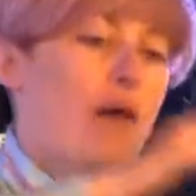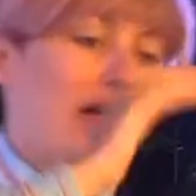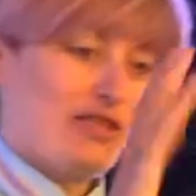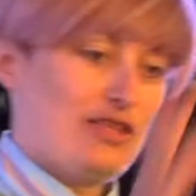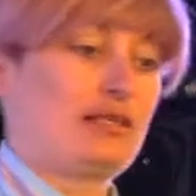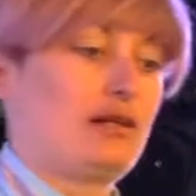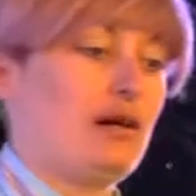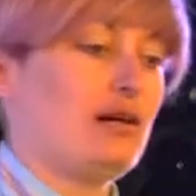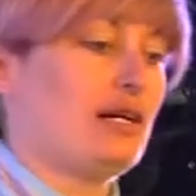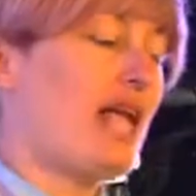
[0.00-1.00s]
this
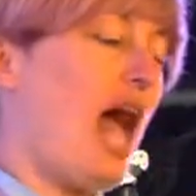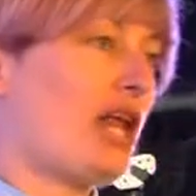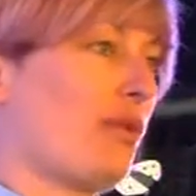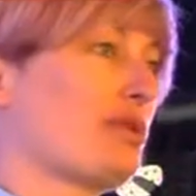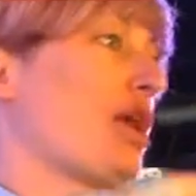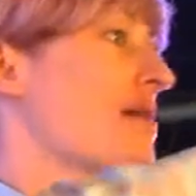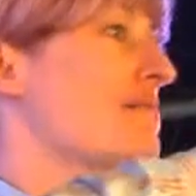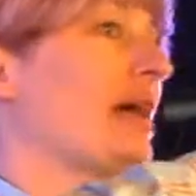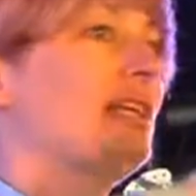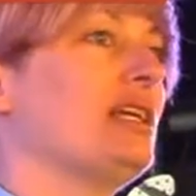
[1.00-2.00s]
guy and I was like
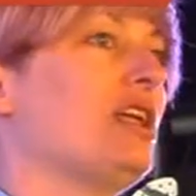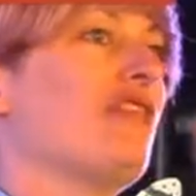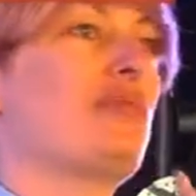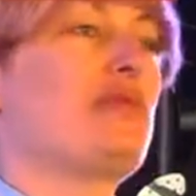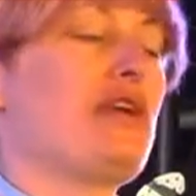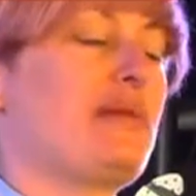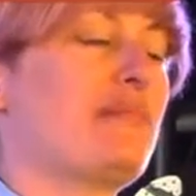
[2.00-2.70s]
madly in love with him.